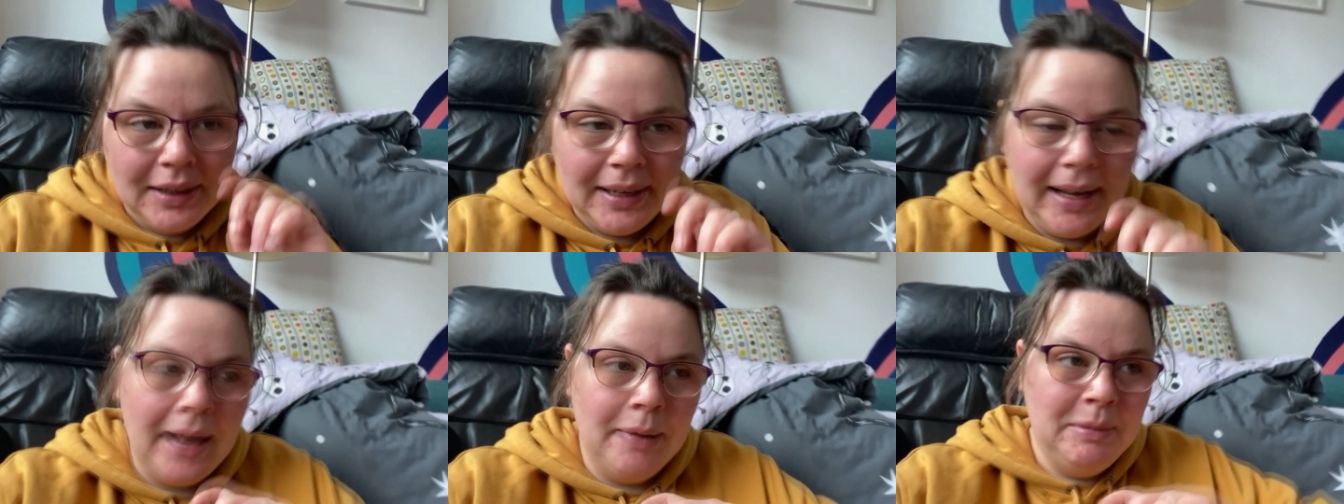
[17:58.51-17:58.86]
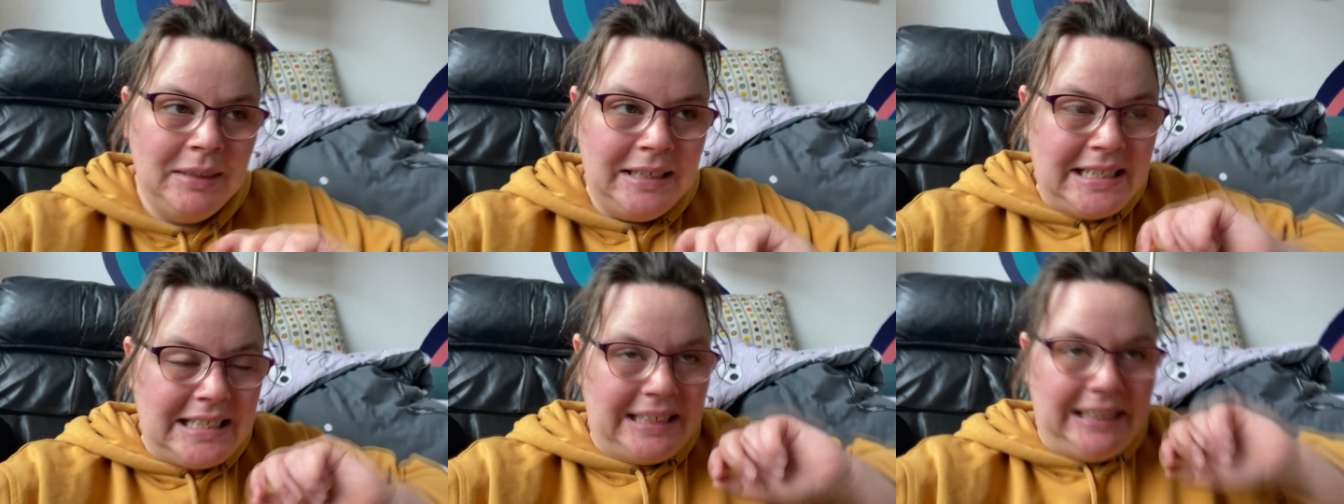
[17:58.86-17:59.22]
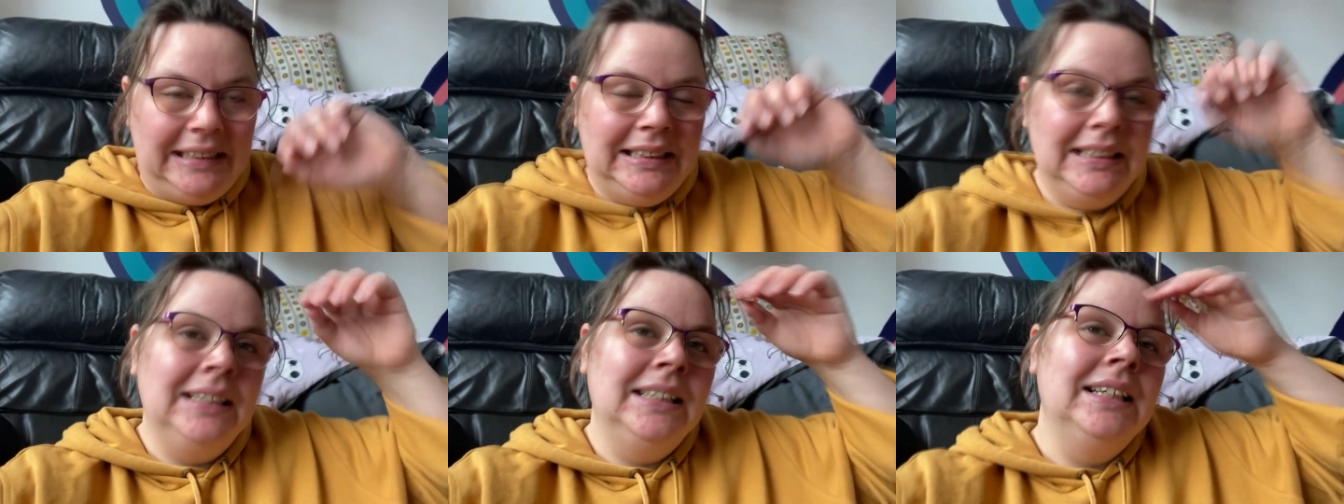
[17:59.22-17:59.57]
I'm
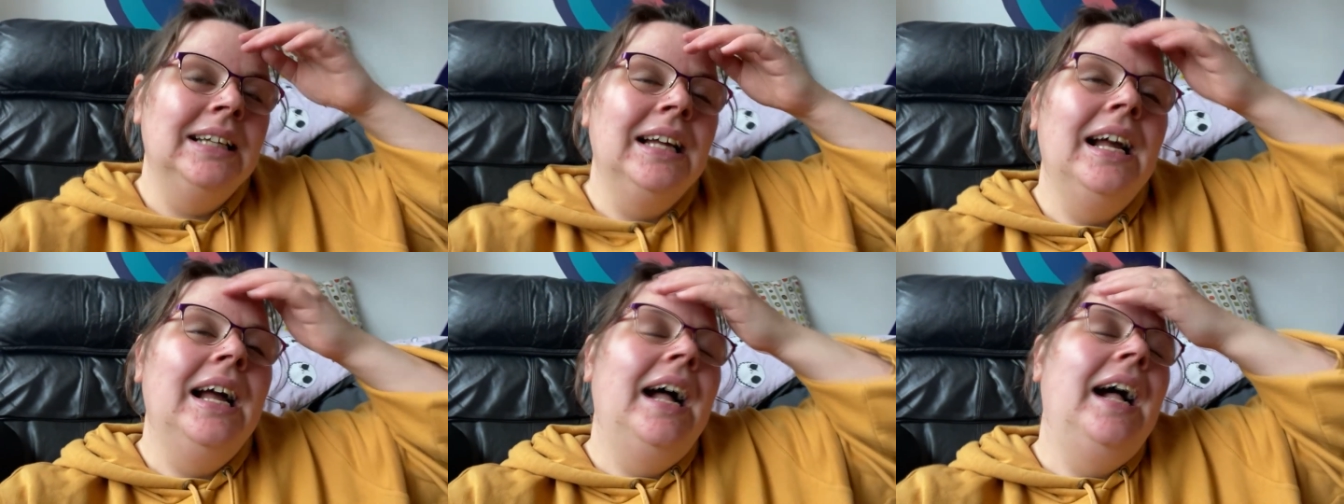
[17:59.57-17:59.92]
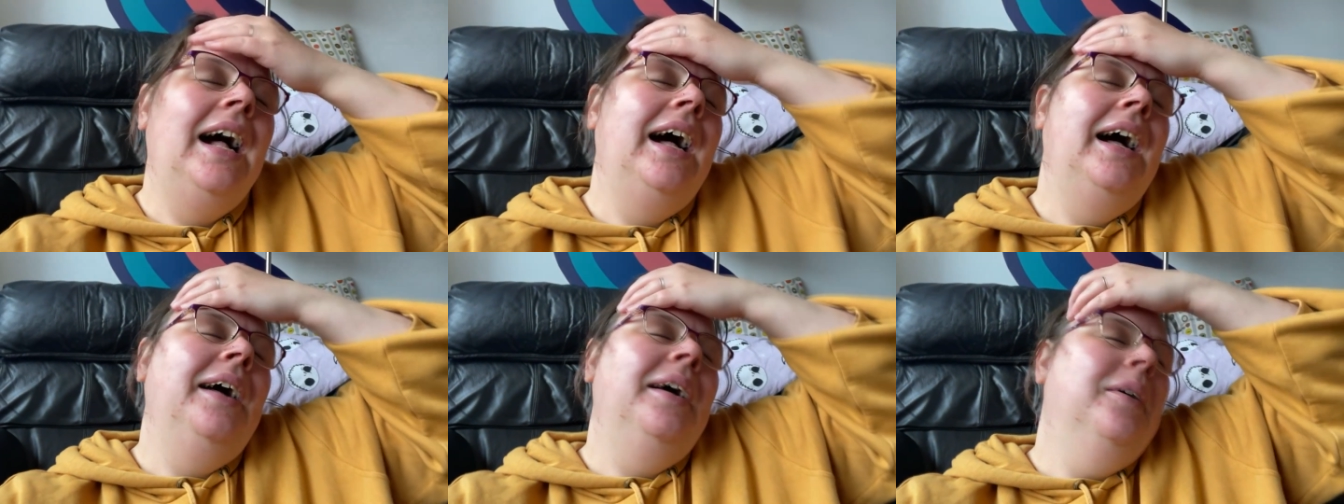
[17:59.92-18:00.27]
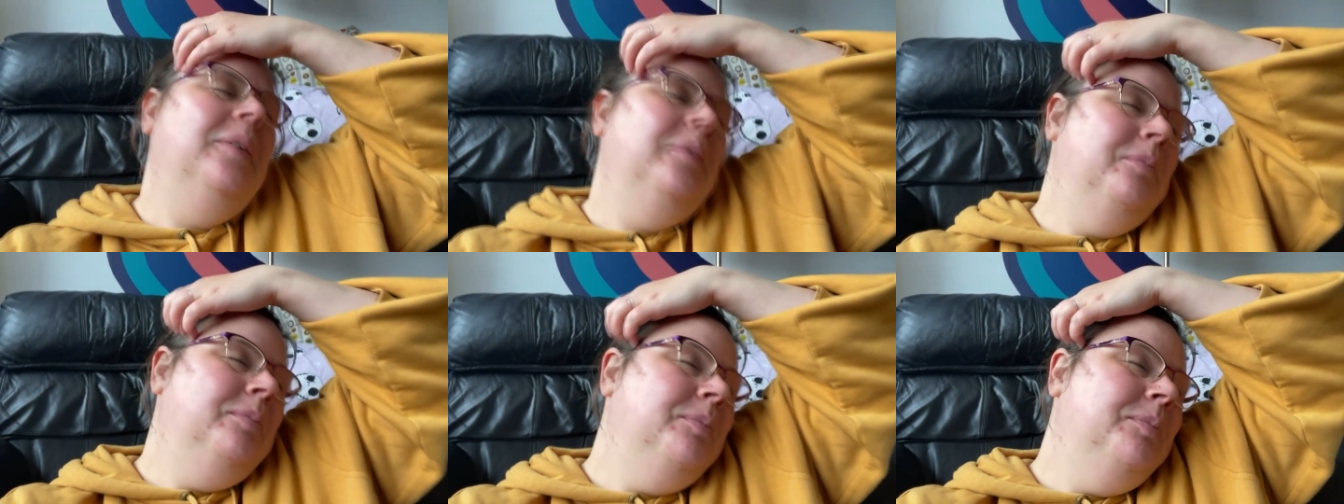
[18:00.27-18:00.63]
knitting.
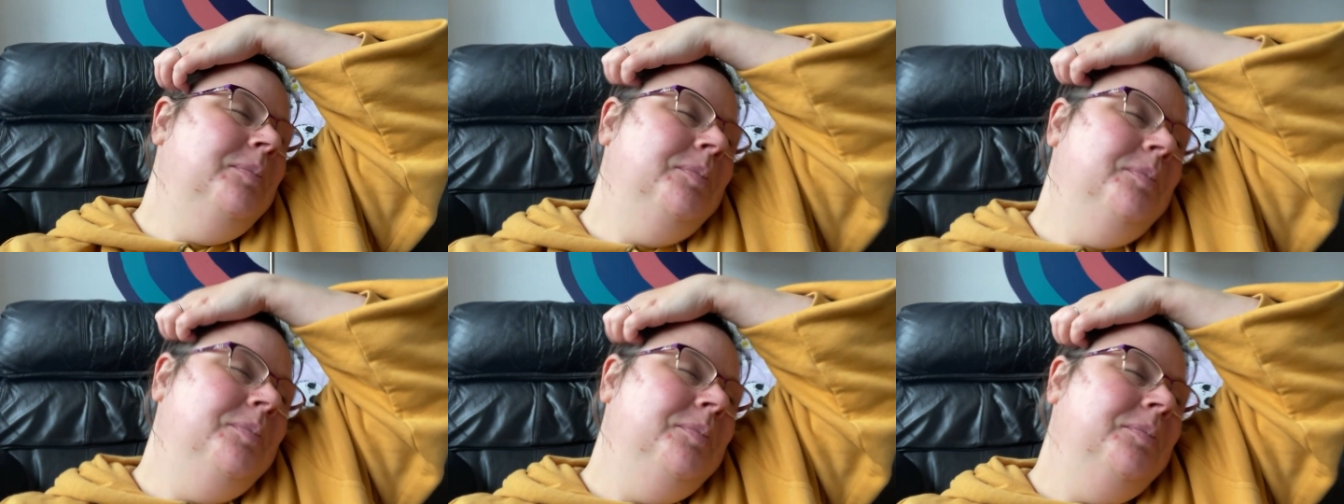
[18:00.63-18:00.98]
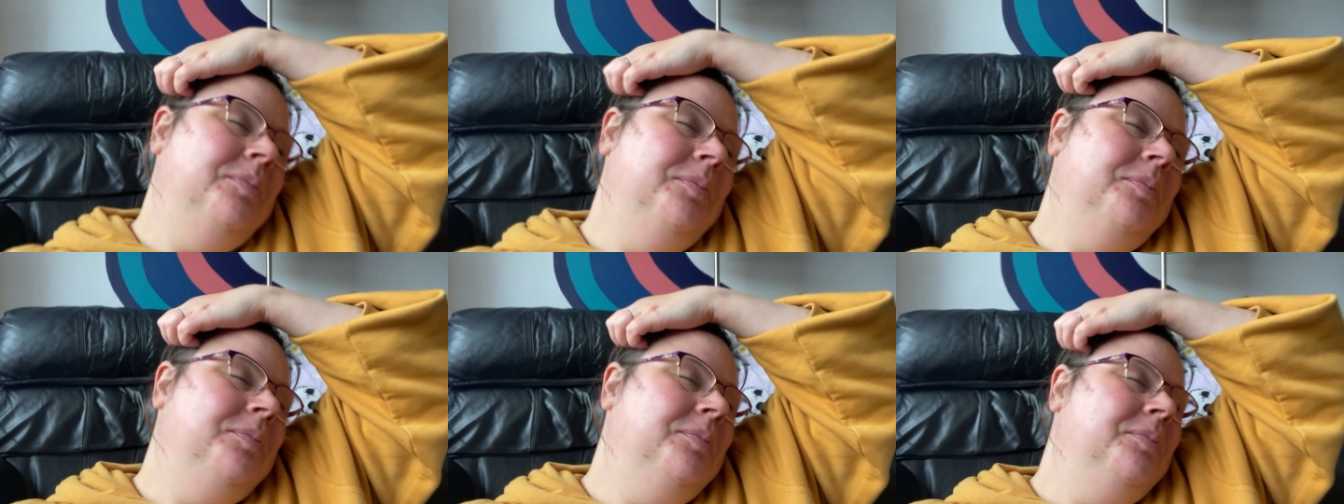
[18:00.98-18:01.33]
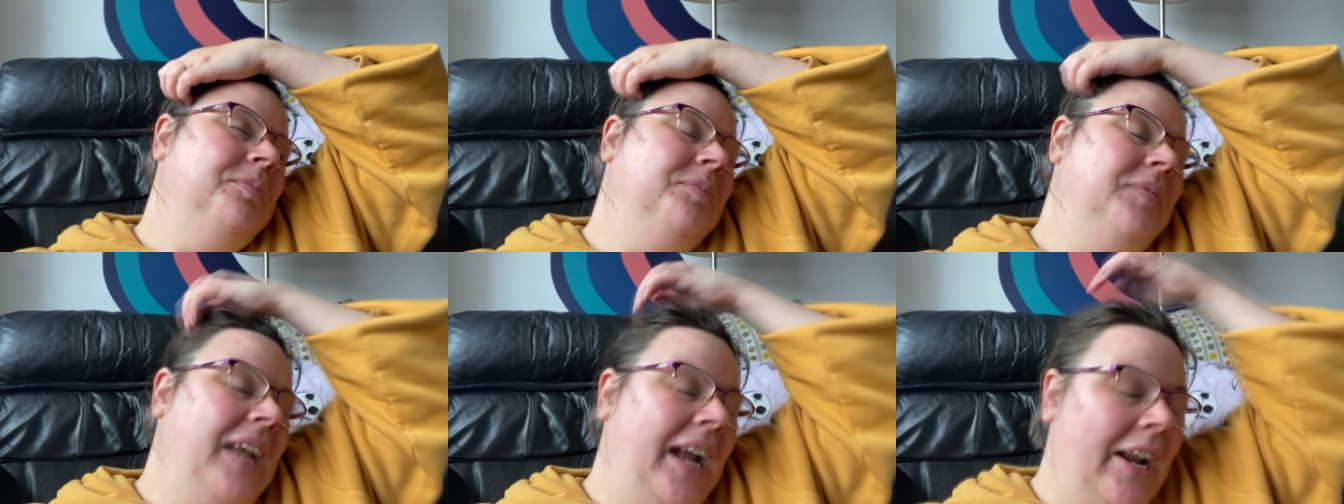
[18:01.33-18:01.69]
I
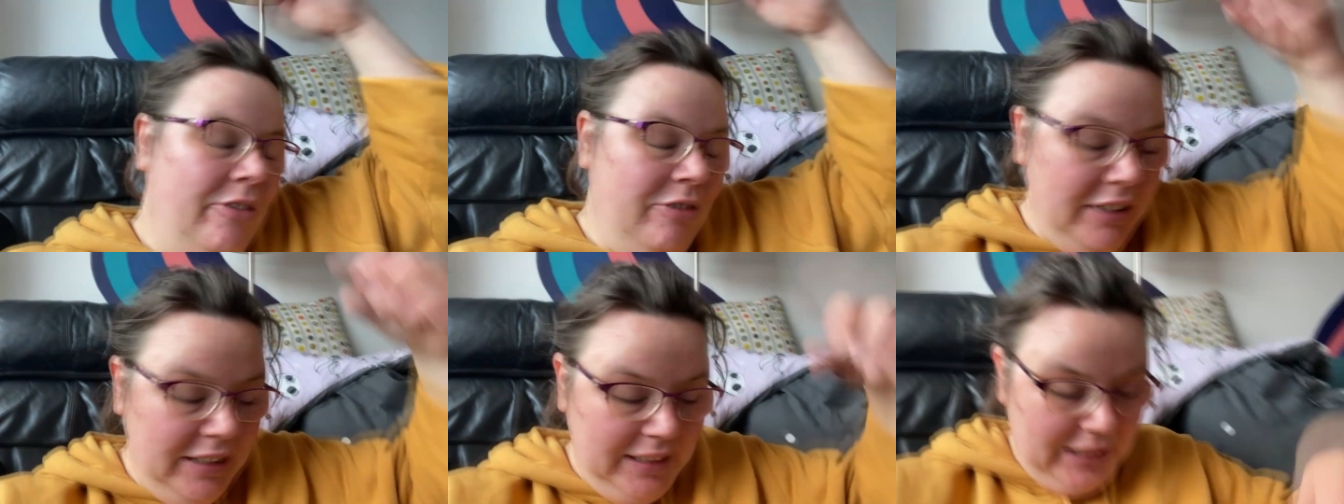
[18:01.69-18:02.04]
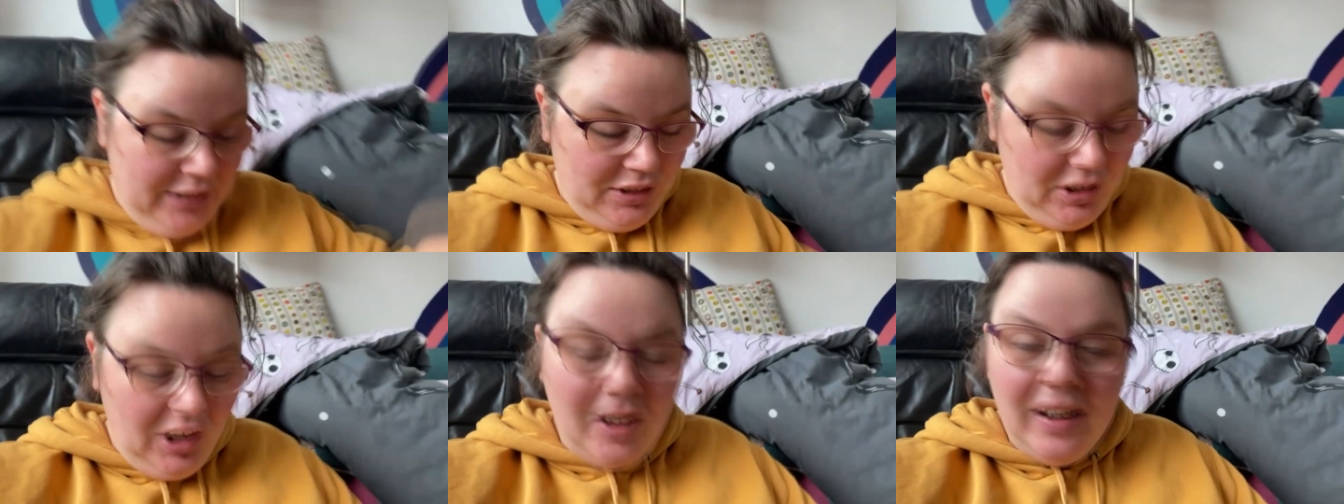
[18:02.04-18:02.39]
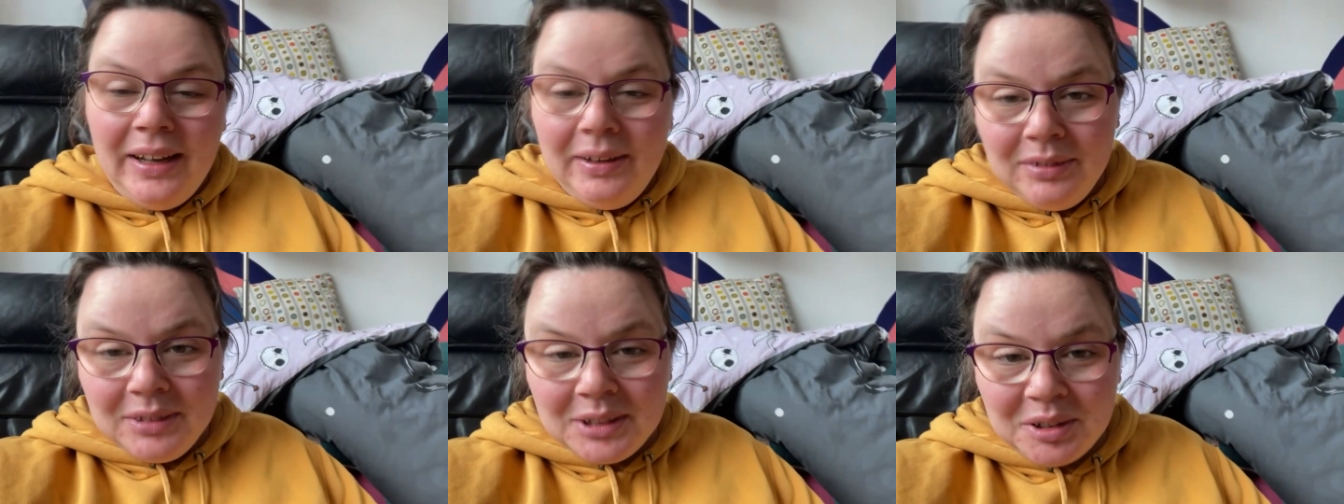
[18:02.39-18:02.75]
really thought I
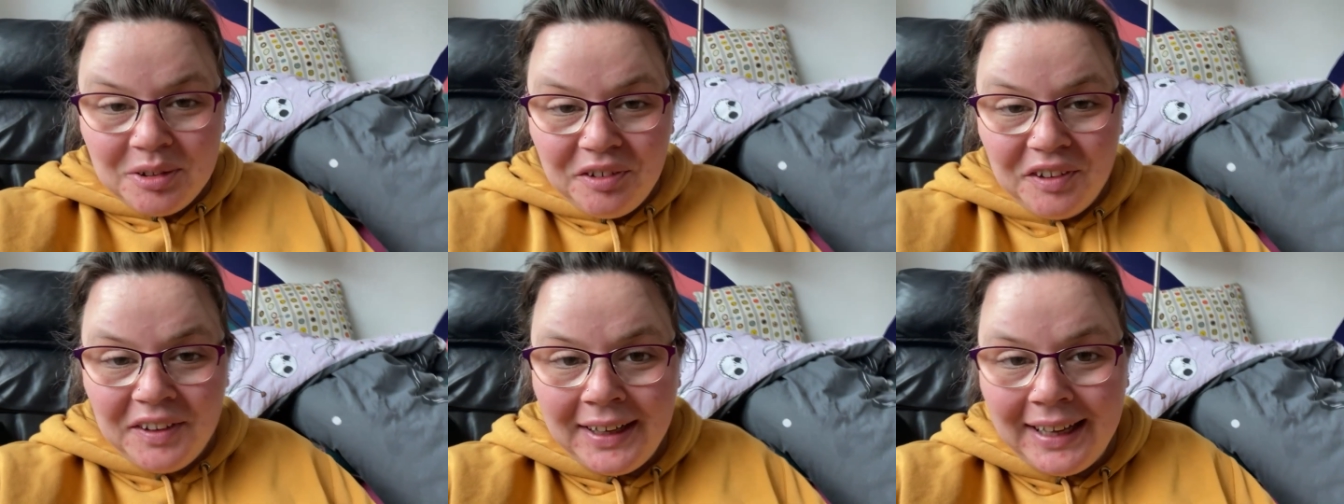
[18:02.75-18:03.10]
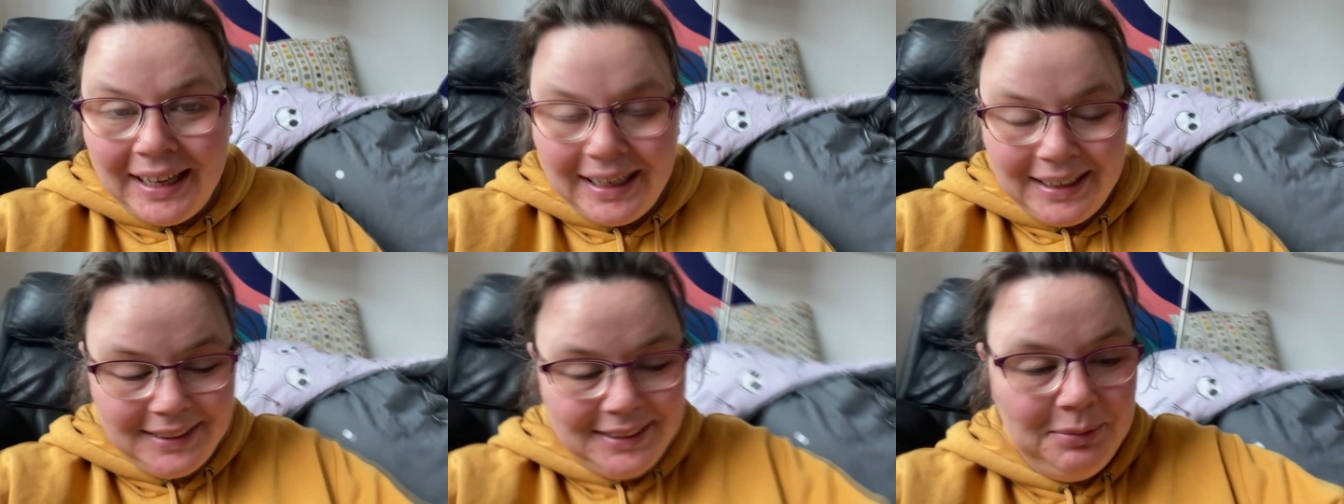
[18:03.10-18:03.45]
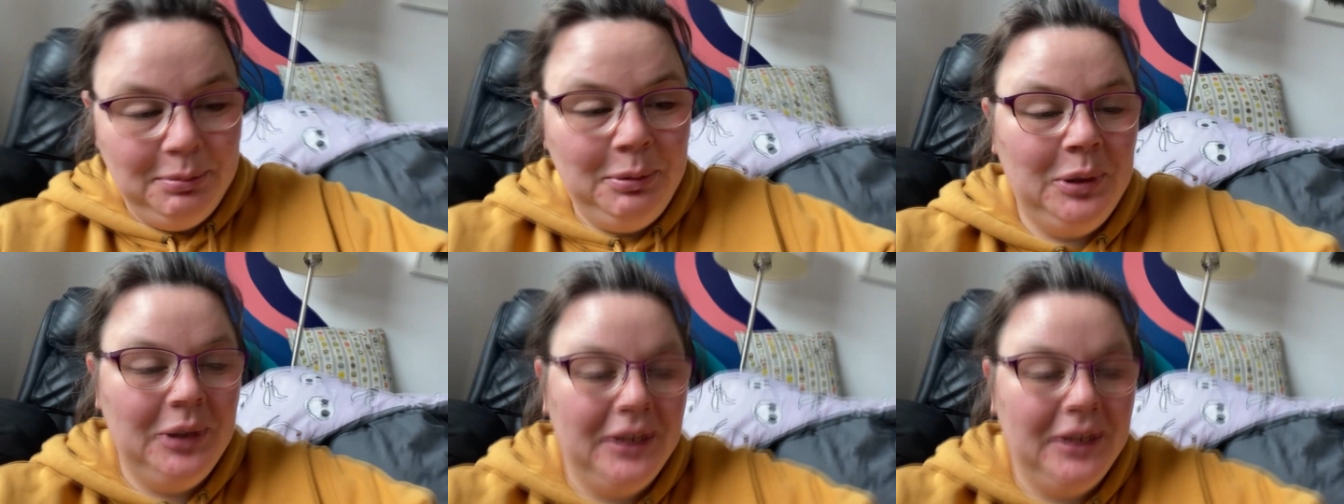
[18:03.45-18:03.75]
would have had more